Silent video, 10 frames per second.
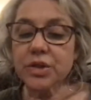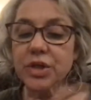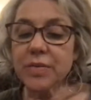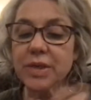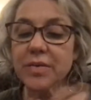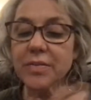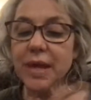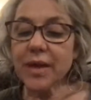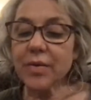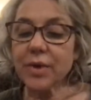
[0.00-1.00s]
Jimmy and
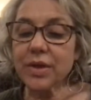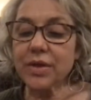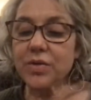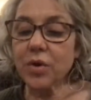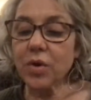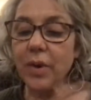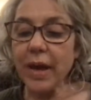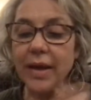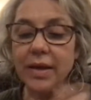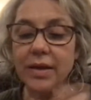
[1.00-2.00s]
Meg were in the
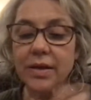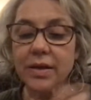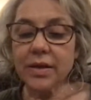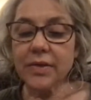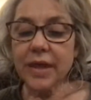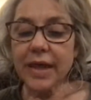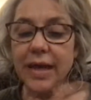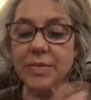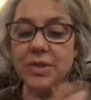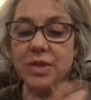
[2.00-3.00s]
doorway. They
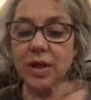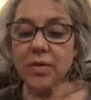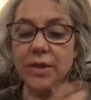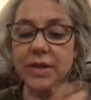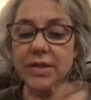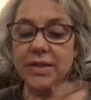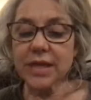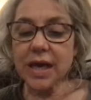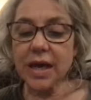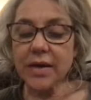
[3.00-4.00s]
came slowly
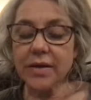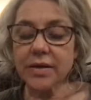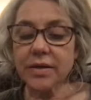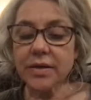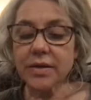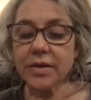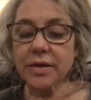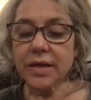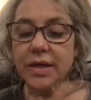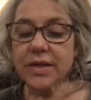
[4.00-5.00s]
inside.
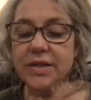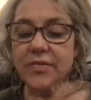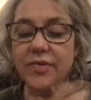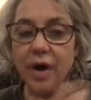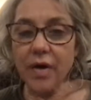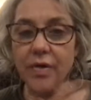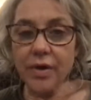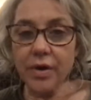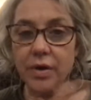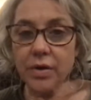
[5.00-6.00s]
Is it
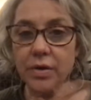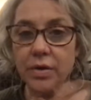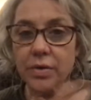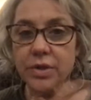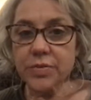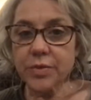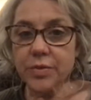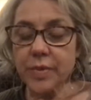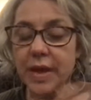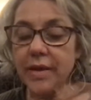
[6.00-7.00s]
father?
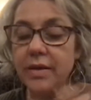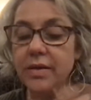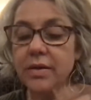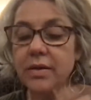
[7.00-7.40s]
whispered Meg.